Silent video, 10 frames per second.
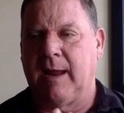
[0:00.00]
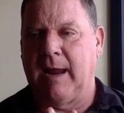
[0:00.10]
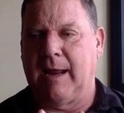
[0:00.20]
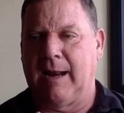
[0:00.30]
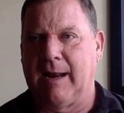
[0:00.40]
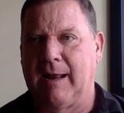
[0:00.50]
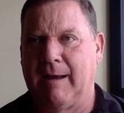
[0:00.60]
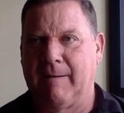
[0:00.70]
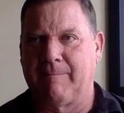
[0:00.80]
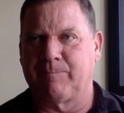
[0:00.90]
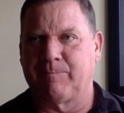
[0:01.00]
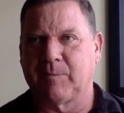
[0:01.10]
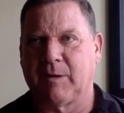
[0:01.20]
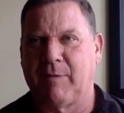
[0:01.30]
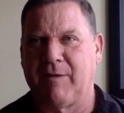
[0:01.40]
And um,
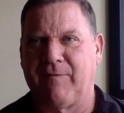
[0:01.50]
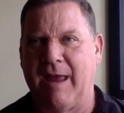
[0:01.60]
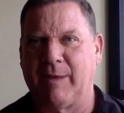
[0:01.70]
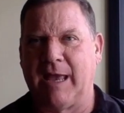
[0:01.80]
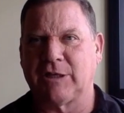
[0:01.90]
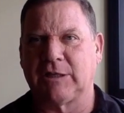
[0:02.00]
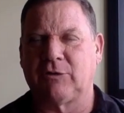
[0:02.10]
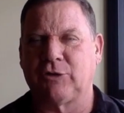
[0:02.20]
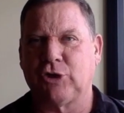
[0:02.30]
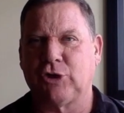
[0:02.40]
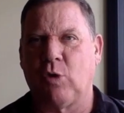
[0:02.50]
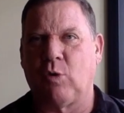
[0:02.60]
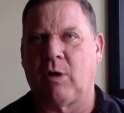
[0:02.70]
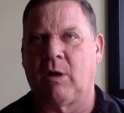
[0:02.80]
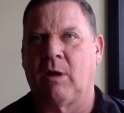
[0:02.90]
my family has a little
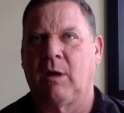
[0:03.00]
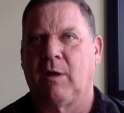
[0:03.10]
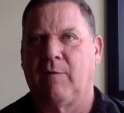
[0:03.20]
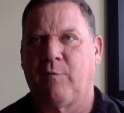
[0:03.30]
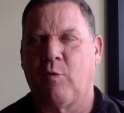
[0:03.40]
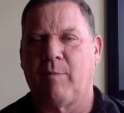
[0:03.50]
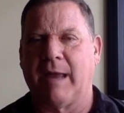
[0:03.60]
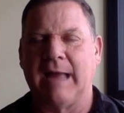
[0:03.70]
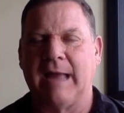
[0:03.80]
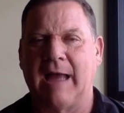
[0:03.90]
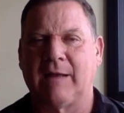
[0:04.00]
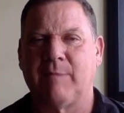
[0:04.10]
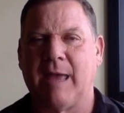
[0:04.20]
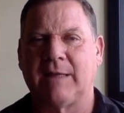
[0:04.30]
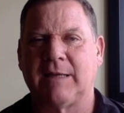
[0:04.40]
joke for my guided
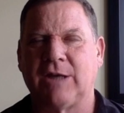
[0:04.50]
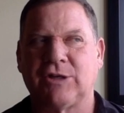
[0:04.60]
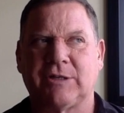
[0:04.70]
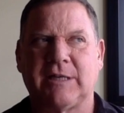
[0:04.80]
meditations.